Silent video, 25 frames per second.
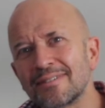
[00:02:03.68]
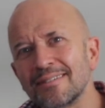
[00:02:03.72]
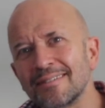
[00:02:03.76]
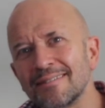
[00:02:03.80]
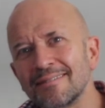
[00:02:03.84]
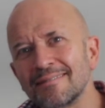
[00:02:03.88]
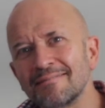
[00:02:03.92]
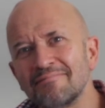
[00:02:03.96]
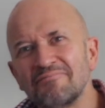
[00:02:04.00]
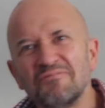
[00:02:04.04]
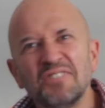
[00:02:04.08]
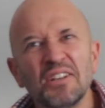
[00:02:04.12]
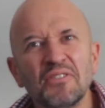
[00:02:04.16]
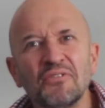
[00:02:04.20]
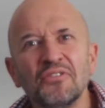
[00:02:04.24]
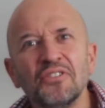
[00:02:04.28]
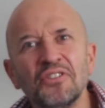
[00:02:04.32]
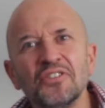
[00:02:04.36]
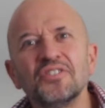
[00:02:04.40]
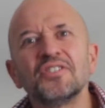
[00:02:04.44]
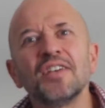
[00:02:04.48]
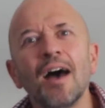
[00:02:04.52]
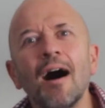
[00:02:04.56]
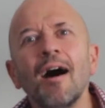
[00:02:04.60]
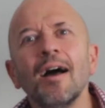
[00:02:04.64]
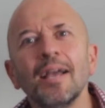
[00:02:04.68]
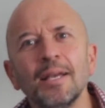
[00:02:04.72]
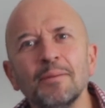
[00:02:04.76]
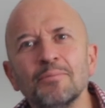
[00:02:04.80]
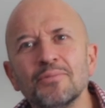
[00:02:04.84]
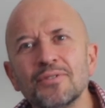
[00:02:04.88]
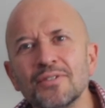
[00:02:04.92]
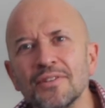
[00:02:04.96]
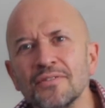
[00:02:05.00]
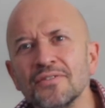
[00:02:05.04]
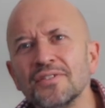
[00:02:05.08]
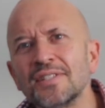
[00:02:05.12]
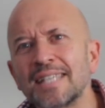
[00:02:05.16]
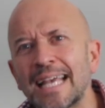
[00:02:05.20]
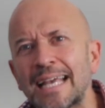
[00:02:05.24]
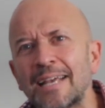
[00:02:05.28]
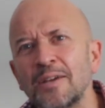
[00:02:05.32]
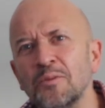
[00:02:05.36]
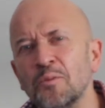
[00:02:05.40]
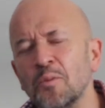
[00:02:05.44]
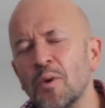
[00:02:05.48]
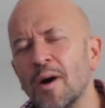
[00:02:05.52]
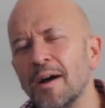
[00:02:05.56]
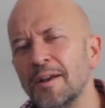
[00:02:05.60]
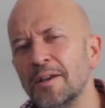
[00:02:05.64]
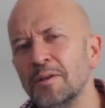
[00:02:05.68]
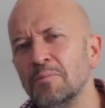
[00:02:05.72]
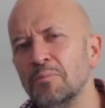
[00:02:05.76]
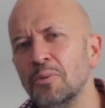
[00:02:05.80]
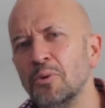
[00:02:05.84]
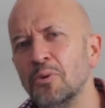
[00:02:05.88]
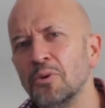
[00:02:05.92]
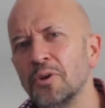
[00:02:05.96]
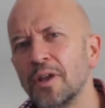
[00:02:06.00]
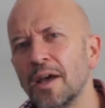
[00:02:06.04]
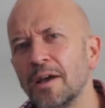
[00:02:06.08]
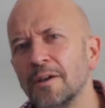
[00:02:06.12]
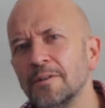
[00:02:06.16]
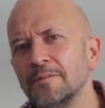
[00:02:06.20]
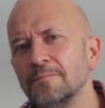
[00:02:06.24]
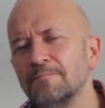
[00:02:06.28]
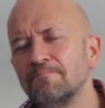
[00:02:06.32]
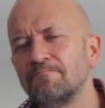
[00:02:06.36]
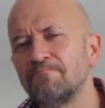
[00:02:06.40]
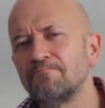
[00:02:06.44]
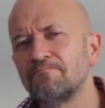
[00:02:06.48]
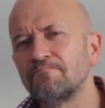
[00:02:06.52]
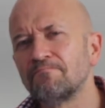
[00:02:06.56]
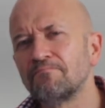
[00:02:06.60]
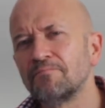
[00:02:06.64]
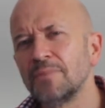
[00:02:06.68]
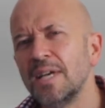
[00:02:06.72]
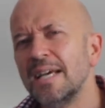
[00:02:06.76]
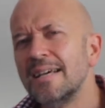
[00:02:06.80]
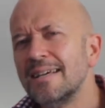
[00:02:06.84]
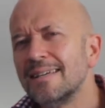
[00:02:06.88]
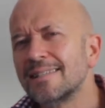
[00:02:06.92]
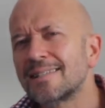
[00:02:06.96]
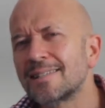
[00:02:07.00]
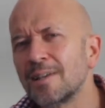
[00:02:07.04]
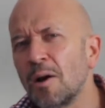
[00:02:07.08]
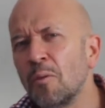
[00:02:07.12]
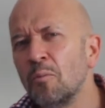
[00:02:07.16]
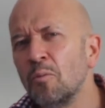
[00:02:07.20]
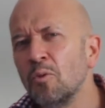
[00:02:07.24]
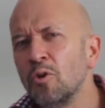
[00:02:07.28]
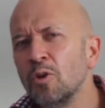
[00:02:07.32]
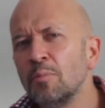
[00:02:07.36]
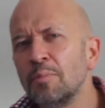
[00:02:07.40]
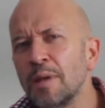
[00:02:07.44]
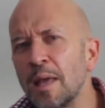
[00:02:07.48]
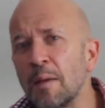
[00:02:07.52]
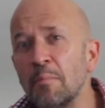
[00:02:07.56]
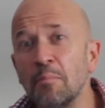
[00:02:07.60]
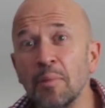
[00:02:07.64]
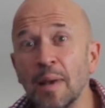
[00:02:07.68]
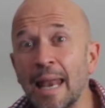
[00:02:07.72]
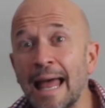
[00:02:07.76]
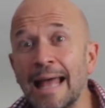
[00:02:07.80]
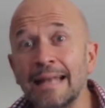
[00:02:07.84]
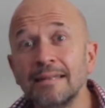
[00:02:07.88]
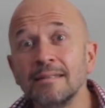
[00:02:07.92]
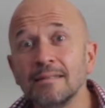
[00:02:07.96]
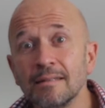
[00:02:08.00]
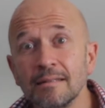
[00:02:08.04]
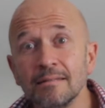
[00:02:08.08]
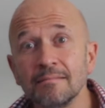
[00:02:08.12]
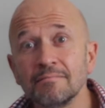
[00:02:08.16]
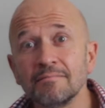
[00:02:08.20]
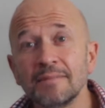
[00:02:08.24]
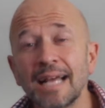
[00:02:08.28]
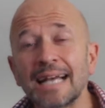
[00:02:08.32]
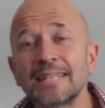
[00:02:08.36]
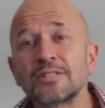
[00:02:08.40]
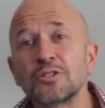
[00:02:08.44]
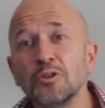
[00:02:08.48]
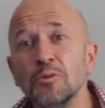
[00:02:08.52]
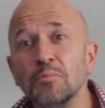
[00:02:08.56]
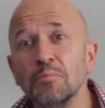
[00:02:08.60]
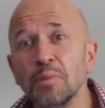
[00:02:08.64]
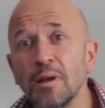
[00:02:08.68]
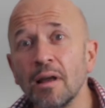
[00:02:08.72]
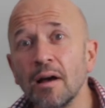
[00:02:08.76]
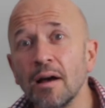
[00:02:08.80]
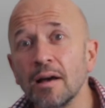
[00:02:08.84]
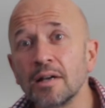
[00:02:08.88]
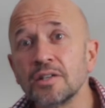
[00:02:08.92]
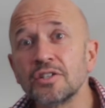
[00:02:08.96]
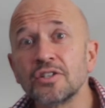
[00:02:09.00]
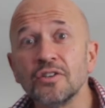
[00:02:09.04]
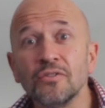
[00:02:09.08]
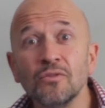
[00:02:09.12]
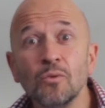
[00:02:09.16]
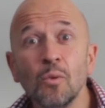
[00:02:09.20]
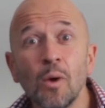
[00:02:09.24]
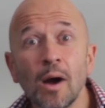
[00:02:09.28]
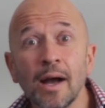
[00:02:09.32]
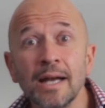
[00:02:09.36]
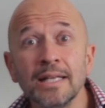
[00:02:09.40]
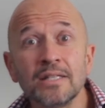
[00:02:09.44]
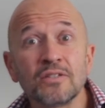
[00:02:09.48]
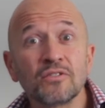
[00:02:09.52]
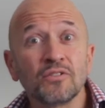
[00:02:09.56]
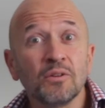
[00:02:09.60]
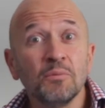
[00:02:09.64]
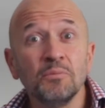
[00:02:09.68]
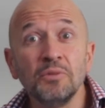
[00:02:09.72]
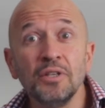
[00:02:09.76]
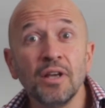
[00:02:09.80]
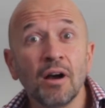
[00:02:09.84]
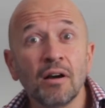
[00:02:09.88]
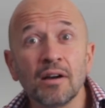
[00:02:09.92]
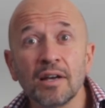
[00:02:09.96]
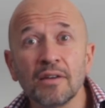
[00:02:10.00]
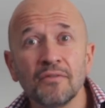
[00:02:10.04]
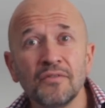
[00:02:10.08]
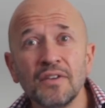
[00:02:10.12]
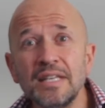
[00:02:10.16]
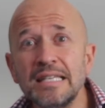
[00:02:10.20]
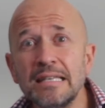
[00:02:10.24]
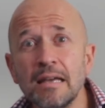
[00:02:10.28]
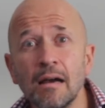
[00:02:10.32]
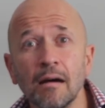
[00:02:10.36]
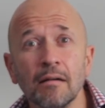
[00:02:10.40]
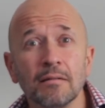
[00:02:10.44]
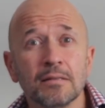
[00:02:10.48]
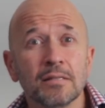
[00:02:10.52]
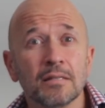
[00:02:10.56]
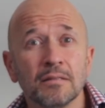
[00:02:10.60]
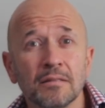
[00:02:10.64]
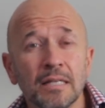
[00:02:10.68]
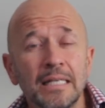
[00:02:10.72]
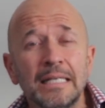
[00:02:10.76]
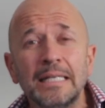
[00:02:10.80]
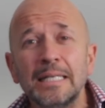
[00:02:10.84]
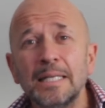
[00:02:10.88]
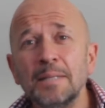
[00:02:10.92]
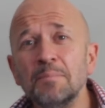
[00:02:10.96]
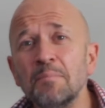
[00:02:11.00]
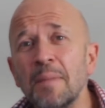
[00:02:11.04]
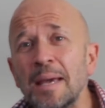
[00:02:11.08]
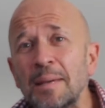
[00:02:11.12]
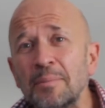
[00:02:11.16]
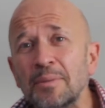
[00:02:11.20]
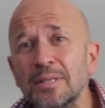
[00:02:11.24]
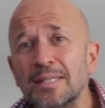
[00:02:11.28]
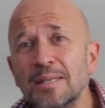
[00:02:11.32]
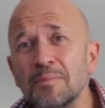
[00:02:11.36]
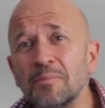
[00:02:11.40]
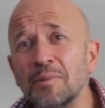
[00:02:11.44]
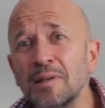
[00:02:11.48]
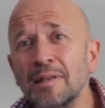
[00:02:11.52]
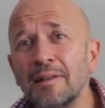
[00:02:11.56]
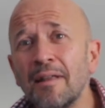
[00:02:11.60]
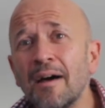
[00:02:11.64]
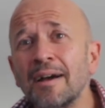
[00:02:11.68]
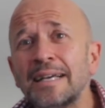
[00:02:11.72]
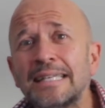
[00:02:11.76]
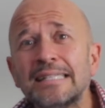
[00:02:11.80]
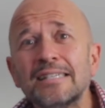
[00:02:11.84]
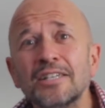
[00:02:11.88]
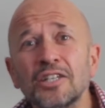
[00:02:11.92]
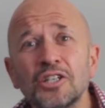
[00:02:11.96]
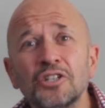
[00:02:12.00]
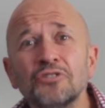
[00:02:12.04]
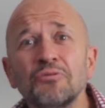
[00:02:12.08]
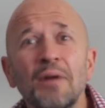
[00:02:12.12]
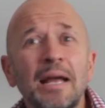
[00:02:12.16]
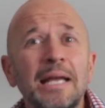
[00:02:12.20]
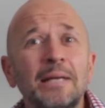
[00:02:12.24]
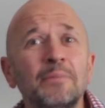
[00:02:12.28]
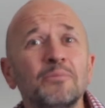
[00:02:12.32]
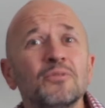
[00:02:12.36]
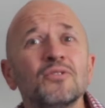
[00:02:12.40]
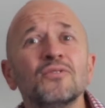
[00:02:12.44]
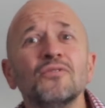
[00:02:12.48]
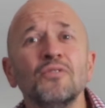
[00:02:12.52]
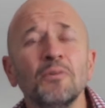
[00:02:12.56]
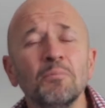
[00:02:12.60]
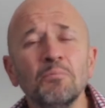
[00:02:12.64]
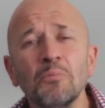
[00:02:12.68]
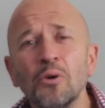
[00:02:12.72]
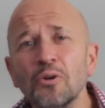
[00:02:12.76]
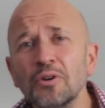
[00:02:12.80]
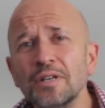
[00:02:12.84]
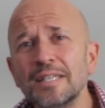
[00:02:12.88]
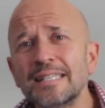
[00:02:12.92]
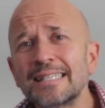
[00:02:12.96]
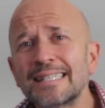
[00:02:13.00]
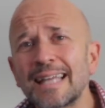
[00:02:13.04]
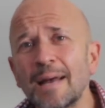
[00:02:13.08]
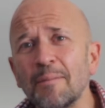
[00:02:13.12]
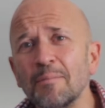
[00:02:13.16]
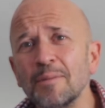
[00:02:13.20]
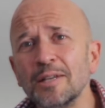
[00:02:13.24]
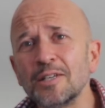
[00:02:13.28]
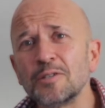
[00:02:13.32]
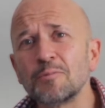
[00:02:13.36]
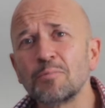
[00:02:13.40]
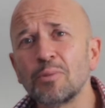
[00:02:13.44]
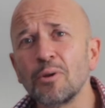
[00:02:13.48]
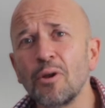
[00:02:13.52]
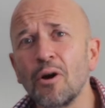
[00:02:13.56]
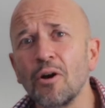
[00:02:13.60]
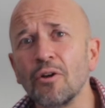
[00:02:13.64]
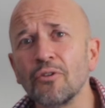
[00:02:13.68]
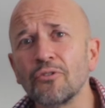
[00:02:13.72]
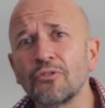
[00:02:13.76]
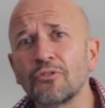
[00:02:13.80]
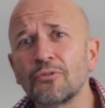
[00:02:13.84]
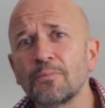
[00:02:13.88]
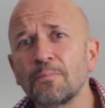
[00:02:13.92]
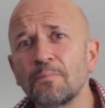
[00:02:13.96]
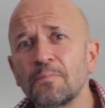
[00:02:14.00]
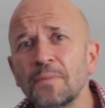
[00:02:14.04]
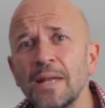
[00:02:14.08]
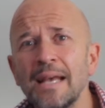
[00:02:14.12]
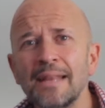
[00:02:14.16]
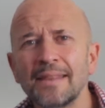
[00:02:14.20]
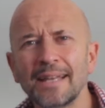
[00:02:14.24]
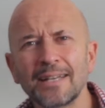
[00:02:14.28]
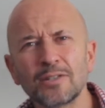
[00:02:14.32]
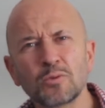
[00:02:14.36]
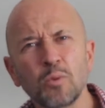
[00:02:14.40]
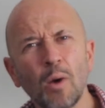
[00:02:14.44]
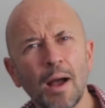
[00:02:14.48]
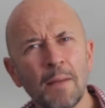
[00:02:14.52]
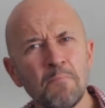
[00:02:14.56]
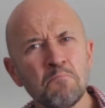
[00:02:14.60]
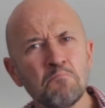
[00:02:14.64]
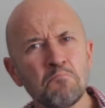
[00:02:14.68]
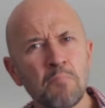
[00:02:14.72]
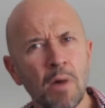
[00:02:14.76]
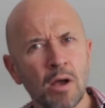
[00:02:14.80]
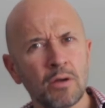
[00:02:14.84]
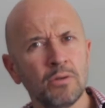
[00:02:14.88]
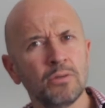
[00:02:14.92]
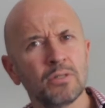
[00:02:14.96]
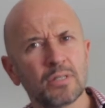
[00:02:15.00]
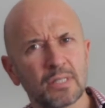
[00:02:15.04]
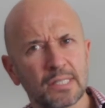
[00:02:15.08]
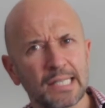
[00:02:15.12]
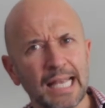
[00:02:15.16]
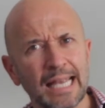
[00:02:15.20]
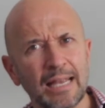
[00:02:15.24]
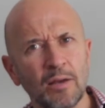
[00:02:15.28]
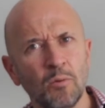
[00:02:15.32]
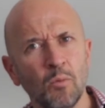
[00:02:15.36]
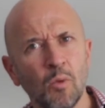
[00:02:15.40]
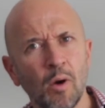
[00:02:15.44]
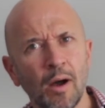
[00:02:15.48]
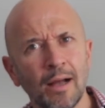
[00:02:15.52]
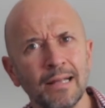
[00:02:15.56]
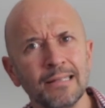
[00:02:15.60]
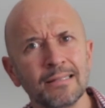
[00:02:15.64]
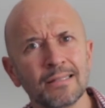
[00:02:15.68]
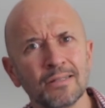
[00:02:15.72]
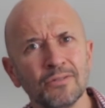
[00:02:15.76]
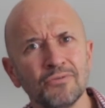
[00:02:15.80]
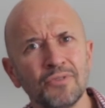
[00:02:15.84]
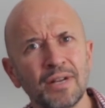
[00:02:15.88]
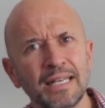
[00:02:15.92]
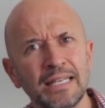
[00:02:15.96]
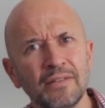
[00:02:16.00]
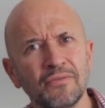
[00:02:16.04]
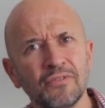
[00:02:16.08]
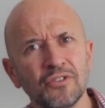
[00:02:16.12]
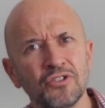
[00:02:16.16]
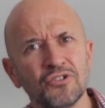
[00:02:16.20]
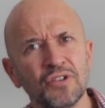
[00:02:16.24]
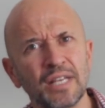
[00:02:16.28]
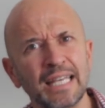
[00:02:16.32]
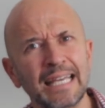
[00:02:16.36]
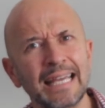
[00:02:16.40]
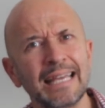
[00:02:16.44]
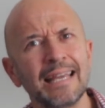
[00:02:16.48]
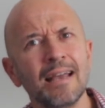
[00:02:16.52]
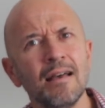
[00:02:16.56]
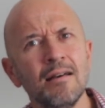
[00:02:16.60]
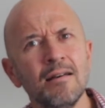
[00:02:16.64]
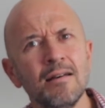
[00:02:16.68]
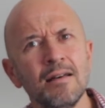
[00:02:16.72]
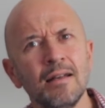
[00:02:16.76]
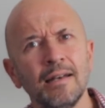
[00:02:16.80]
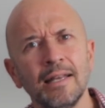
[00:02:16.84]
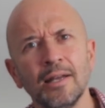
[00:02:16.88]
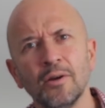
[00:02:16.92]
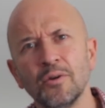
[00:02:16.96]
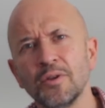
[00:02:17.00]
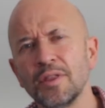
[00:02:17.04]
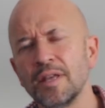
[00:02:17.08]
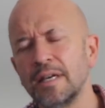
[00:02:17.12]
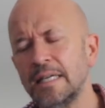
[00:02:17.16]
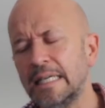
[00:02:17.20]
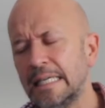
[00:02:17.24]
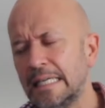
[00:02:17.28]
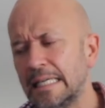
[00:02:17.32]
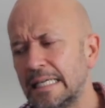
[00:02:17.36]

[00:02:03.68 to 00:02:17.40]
and different types of second wine in Bordeaux. Some will be a blend and assemblage of wines from younger vineyards and maybe some lighter grapes from more established plots. That's why most second wines are ready for drinking earlier, with a